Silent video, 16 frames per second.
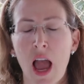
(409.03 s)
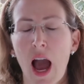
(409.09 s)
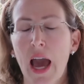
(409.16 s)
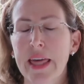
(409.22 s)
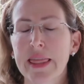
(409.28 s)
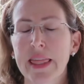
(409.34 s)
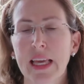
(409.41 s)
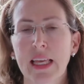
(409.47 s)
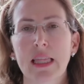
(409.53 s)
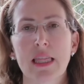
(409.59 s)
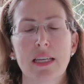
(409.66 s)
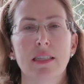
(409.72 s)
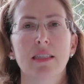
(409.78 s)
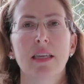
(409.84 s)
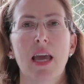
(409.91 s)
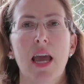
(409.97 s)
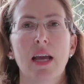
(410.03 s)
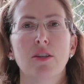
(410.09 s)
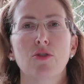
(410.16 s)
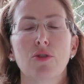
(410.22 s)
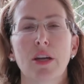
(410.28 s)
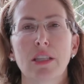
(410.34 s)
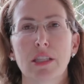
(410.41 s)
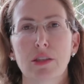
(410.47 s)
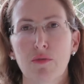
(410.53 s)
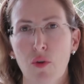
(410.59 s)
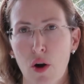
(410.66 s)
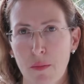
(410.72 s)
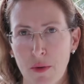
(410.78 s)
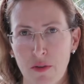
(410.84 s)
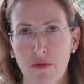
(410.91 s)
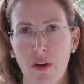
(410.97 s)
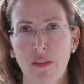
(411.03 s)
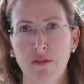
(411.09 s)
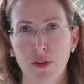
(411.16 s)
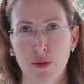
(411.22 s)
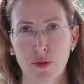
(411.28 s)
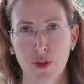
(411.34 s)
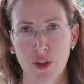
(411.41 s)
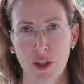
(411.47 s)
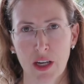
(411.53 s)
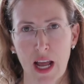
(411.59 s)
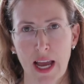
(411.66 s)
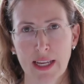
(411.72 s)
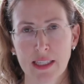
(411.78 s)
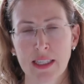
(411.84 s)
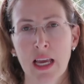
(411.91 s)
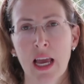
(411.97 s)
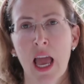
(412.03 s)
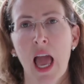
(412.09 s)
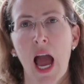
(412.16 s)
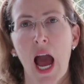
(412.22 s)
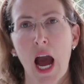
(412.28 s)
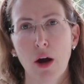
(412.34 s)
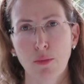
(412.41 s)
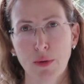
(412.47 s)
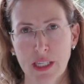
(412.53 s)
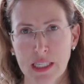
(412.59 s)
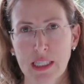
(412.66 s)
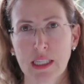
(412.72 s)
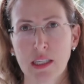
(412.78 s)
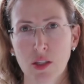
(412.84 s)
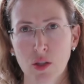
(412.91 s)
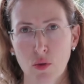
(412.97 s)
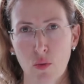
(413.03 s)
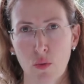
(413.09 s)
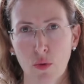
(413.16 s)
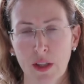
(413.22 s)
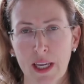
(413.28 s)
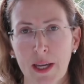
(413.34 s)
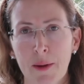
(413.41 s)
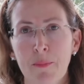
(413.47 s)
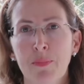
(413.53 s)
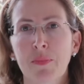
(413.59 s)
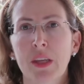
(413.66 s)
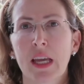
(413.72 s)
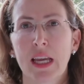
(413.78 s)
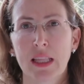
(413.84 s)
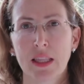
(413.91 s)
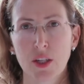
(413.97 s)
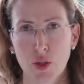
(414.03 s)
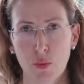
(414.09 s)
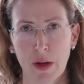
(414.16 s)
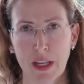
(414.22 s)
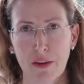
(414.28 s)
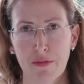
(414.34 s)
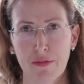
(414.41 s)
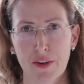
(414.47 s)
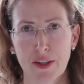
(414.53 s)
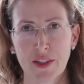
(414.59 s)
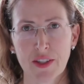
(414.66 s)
I think this can transform and revolutionize how we see schooling in the 21st